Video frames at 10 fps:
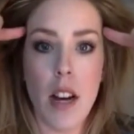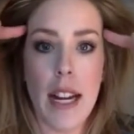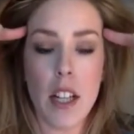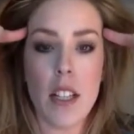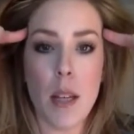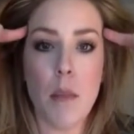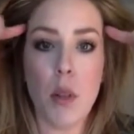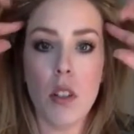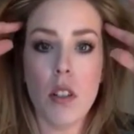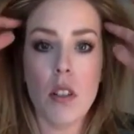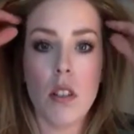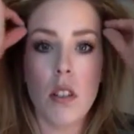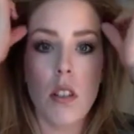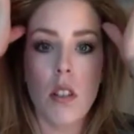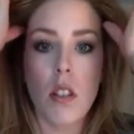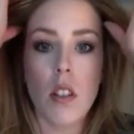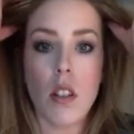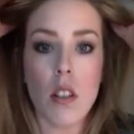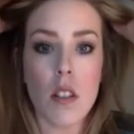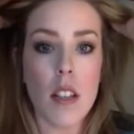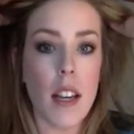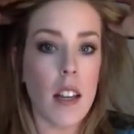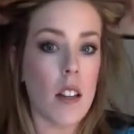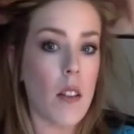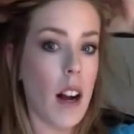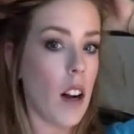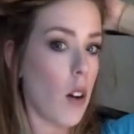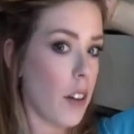at your temple, you take it around,